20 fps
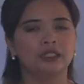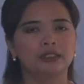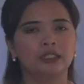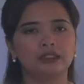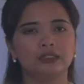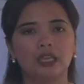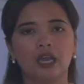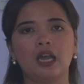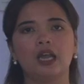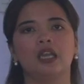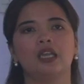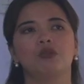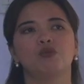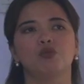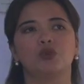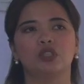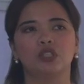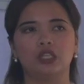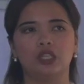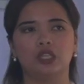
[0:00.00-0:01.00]
The
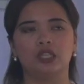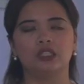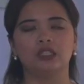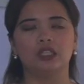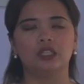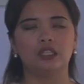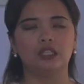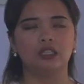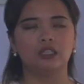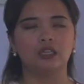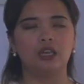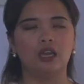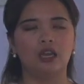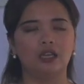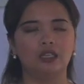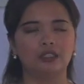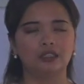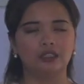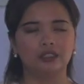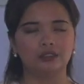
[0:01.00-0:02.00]
time wherein
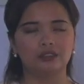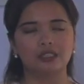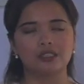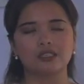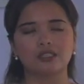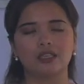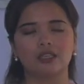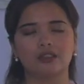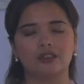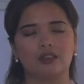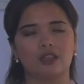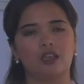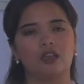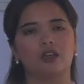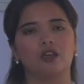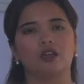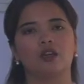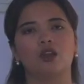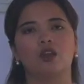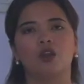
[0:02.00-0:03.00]
it is set
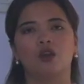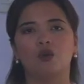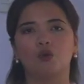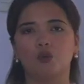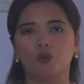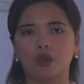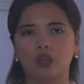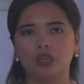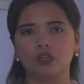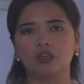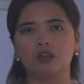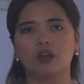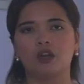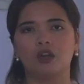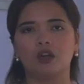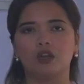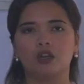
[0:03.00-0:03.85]
there when